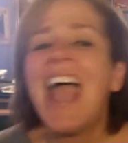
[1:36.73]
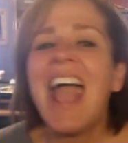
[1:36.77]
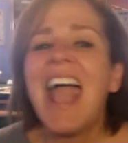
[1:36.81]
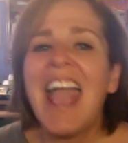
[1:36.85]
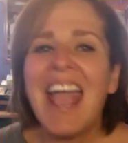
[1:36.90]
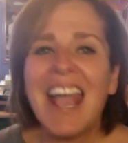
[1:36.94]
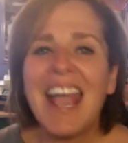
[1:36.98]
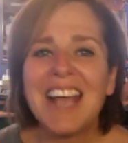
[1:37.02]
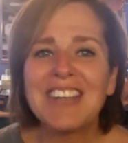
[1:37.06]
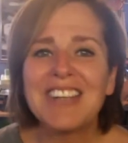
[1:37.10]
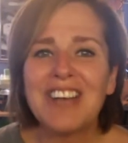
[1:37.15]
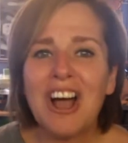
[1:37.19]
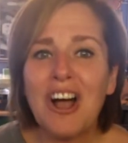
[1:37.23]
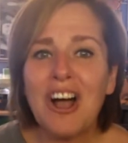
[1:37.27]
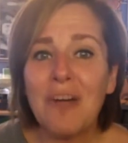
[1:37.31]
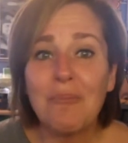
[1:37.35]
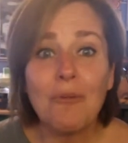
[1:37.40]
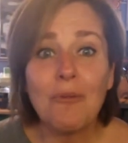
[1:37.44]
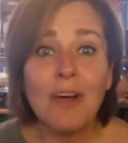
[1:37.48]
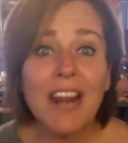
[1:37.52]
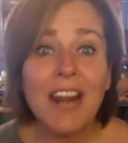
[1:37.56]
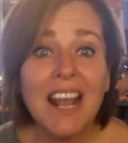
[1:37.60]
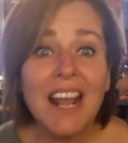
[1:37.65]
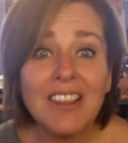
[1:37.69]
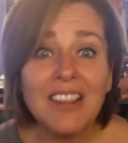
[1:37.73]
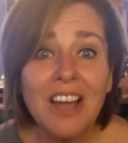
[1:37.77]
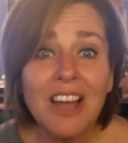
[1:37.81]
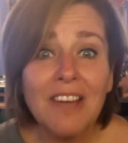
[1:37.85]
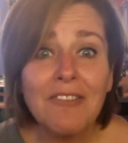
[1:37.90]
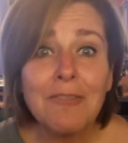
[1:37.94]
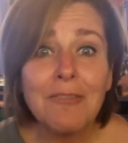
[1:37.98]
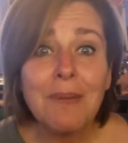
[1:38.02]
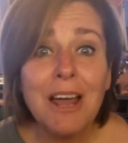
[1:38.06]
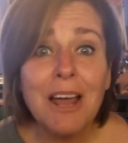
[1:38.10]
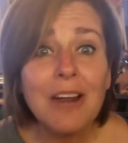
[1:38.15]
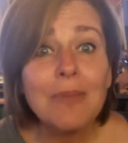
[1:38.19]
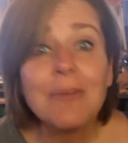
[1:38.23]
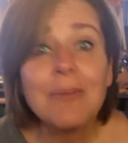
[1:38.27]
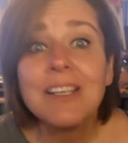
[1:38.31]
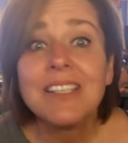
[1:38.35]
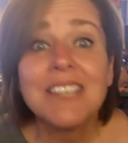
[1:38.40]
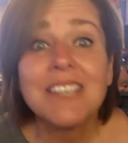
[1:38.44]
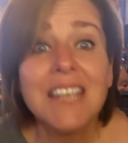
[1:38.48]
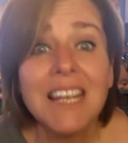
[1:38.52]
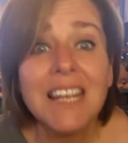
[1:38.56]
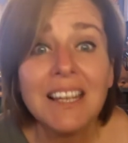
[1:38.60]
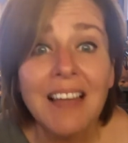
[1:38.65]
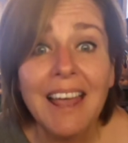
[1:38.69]
And um, what I love about him
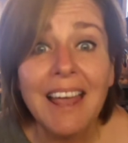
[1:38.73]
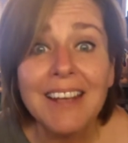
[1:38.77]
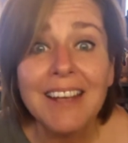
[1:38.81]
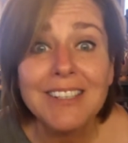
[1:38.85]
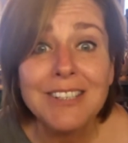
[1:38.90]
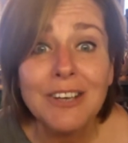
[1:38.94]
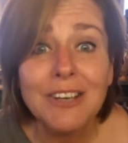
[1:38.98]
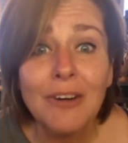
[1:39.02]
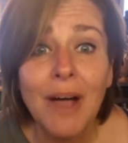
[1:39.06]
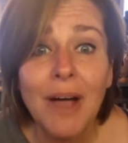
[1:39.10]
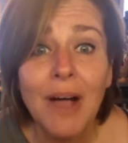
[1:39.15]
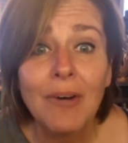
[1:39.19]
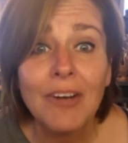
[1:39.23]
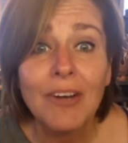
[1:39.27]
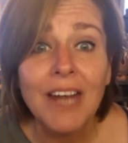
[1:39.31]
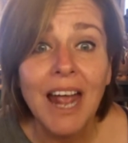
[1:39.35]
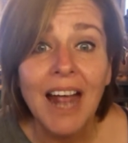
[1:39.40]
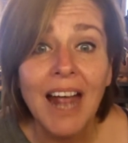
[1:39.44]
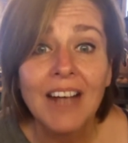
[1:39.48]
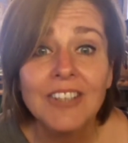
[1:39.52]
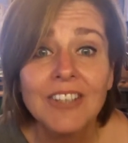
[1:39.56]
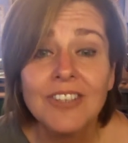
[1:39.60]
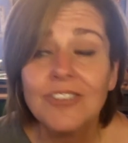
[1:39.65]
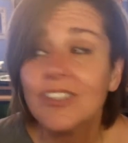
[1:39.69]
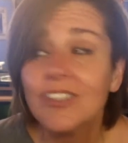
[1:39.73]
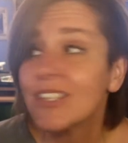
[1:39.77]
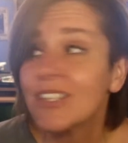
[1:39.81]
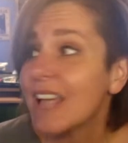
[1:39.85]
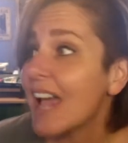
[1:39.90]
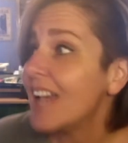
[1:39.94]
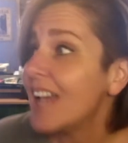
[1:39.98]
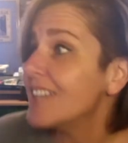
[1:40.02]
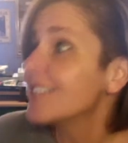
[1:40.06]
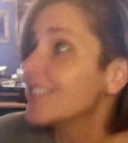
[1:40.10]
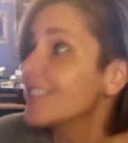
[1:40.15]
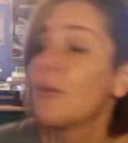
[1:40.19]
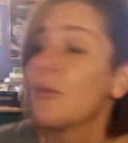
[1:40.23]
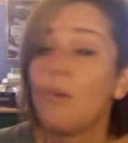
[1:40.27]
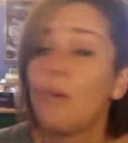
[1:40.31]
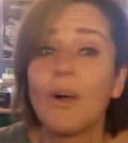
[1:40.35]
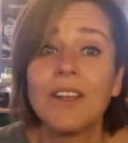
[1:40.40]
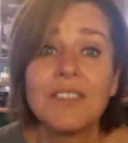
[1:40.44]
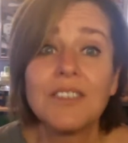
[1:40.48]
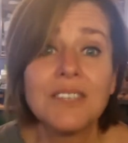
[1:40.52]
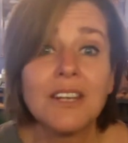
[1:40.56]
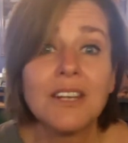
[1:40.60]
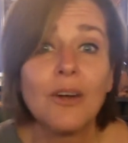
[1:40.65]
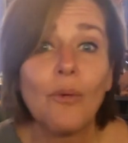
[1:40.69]
is he likes to go out and exercise. So
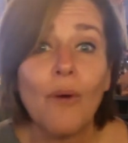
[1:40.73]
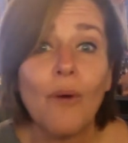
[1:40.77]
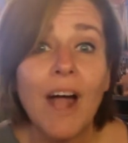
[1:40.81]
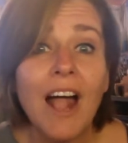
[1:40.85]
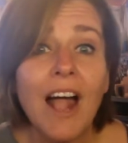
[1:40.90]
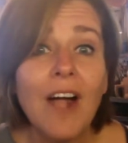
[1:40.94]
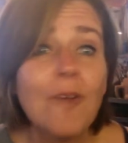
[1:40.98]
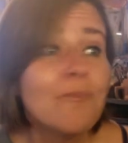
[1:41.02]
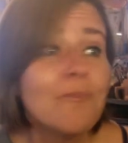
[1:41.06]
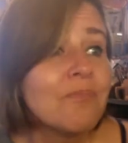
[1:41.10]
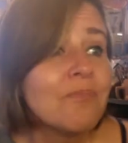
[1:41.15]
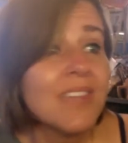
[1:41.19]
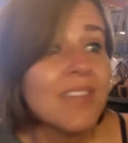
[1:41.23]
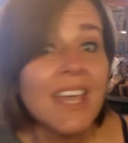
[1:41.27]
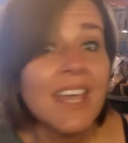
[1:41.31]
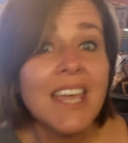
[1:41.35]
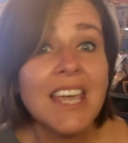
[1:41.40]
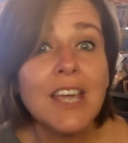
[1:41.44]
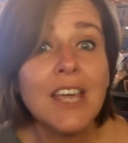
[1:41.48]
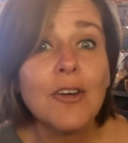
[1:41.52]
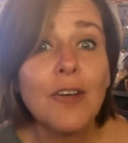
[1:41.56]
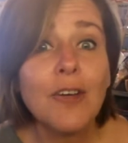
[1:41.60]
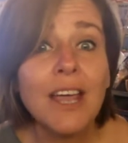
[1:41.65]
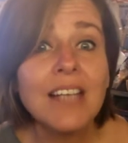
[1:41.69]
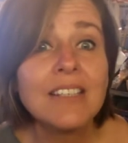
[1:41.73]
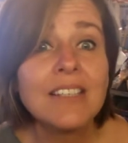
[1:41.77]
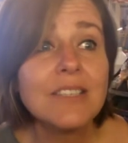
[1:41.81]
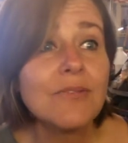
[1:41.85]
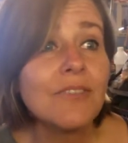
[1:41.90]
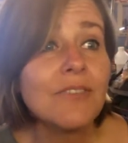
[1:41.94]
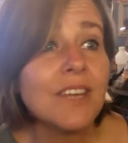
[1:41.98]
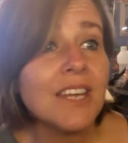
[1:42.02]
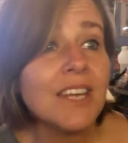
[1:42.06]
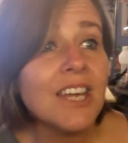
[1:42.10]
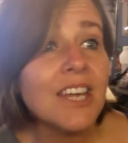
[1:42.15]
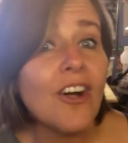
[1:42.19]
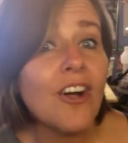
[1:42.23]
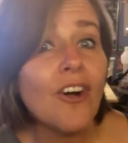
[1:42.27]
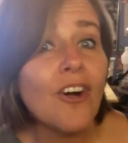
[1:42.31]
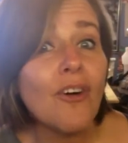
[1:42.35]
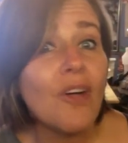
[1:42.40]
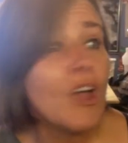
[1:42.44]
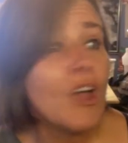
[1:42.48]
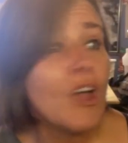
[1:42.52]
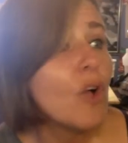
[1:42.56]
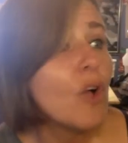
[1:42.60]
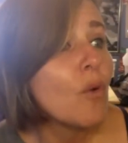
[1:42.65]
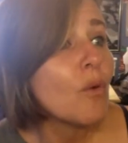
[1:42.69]
once in a while, he creates a video
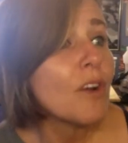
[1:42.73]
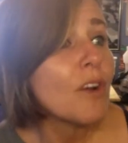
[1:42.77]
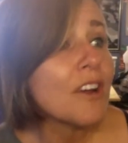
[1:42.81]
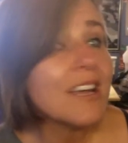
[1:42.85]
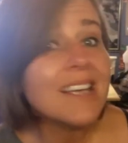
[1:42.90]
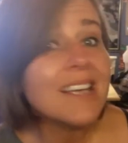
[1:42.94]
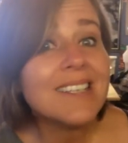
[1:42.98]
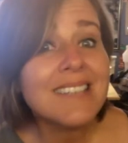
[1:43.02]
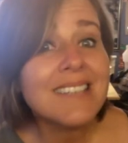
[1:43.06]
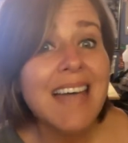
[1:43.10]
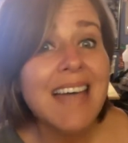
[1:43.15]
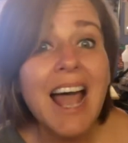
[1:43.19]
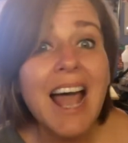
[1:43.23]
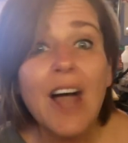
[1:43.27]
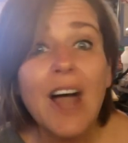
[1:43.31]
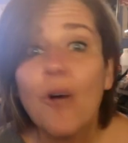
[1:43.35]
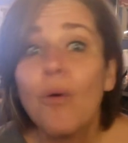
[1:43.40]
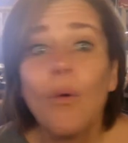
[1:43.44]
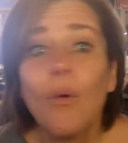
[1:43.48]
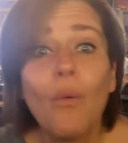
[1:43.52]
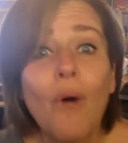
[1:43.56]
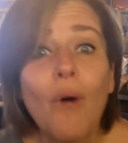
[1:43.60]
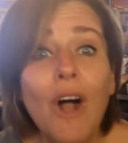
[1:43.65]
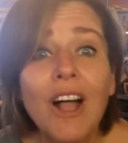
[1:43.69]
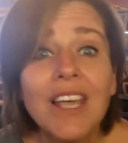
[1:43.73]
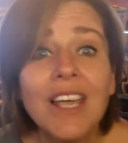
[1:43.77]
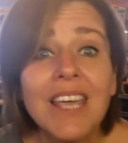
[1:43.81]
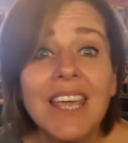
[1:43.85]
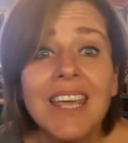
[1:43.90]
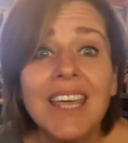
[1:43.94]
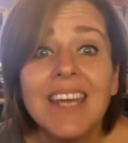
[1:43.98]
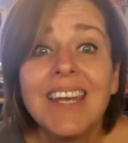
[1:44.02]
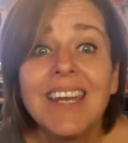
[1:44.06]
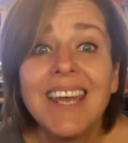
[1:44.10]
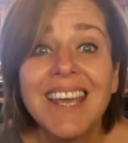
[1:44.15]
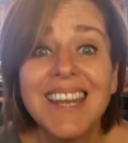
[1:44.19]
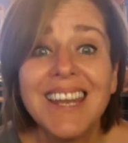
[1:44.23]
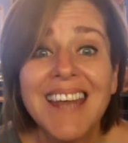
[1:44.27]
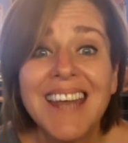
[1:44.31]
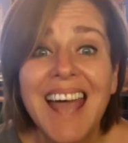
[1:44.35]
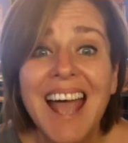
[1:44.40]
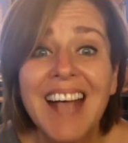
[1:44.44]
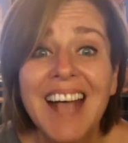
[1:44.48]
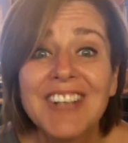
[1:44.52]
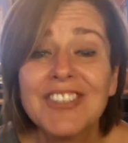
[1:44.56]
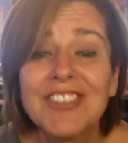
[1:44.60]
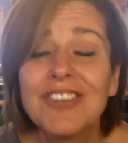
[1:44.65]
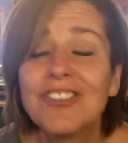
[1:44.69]
where he's out walking and
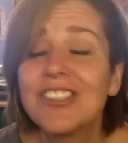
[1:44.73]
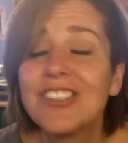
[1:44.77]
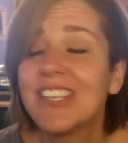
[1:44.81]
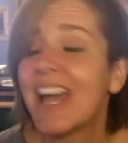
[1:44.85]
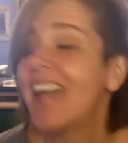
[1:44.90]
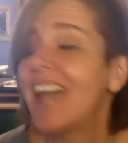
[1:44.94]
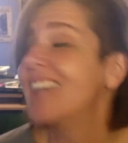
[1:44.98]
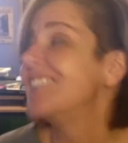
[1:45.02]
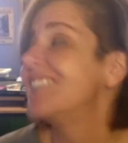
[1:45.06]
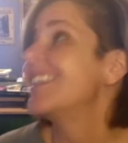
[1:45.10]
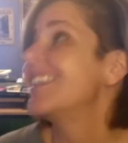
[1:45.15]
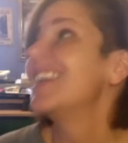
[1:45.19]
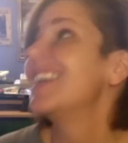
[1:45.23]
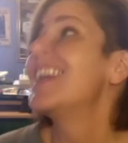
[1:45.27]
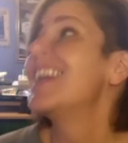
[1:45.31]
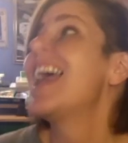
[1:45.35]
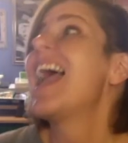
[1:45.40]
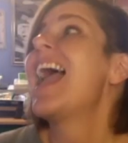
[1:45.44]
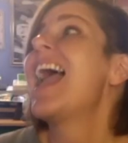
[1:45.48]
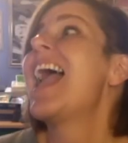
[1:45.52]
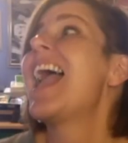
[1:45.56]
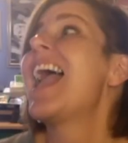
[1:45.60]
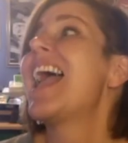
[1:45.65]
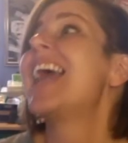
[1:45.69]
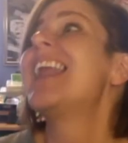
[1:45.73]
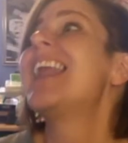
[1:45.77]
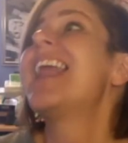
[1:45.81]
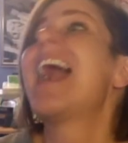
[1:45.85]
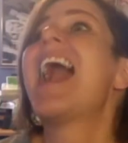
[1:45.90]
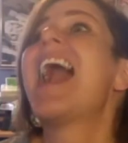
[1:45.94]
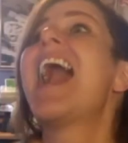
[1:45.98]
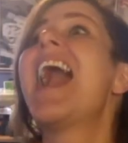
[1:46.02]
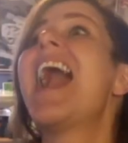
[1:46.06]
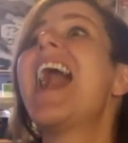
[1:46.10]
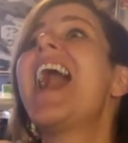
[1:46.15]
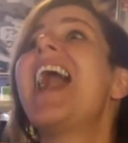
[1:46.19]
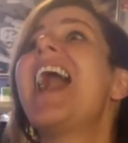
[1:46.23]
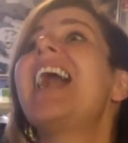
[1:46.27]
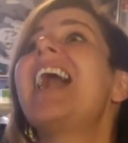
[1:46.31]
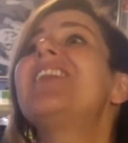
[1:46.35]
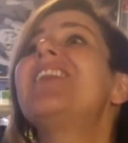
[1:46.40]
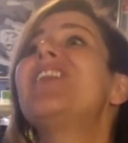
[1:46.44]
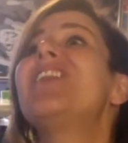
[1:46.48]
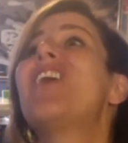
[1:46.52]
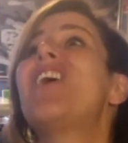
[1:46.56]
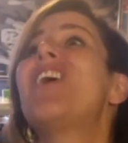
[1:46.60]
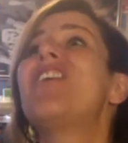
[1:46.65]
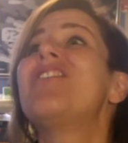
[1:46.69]
exercising. And I
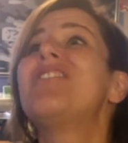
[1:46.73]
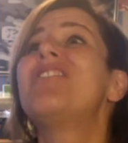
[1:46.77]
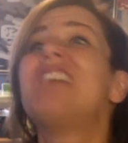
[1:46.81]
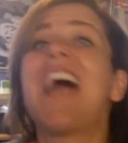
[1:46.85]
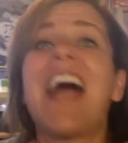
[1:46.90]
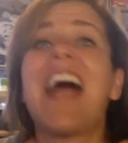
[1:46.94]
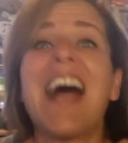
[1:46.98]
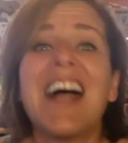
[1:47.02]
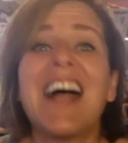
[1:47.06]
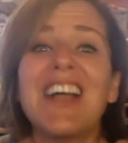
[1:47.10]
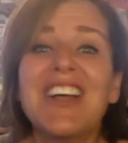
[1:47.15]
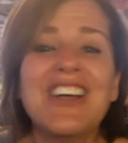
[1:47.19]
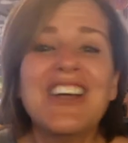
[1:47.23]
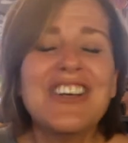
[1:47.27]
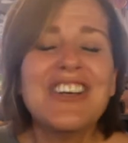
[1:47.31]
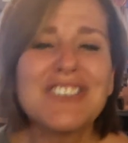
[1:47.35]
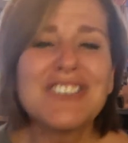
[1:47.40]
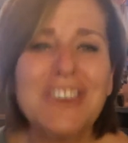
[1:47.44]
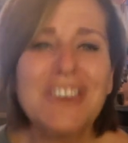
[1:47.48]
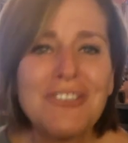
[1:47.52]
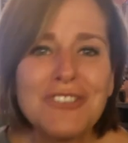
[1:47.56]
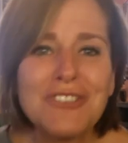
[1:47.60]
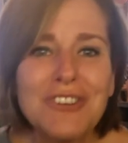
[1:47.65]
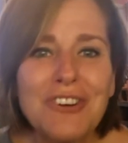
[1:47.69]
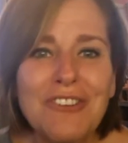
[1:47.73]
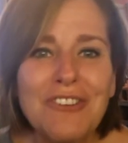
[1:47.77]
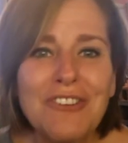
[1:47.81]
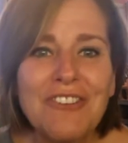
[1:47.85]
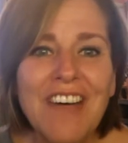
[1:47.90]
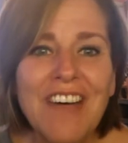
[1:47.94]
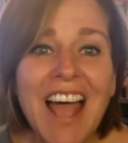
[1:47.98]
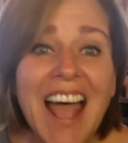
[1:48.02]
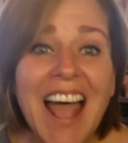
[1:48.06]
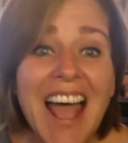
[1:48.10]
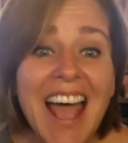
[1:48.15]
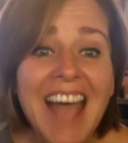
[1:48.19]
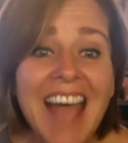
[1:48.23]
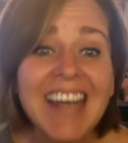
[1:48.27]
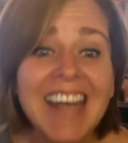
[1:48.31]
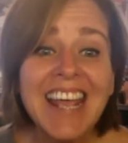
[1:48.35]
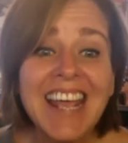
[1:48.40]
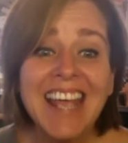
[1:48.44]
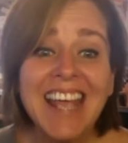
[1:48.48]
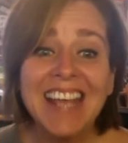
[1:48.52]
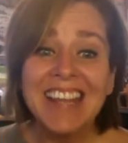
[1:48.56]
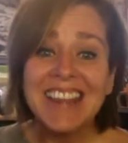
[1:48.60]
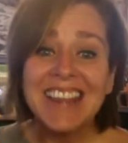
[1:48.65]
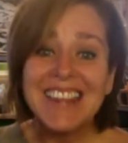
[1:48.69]
love that. So Trevaughn,
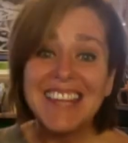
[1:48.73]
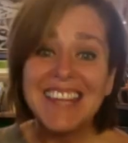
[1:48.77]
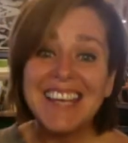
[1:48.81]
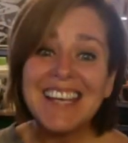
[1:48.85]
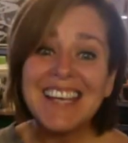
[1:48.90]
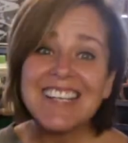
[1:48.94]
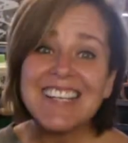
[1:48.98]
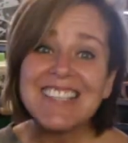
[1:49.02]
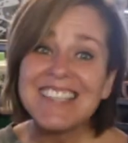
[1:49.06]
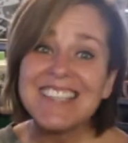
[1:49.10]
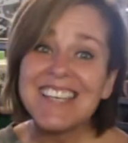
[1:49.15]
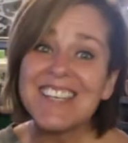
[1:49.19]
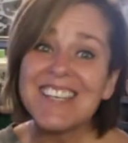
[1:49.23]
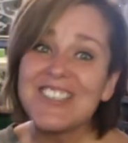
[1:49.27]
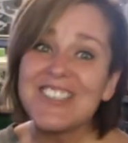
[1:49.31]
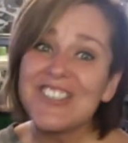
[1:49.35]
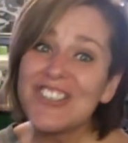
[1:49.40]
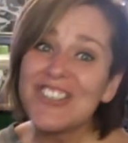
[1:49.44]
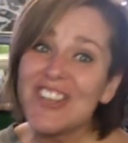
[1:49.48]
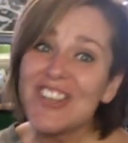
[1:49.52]
this is your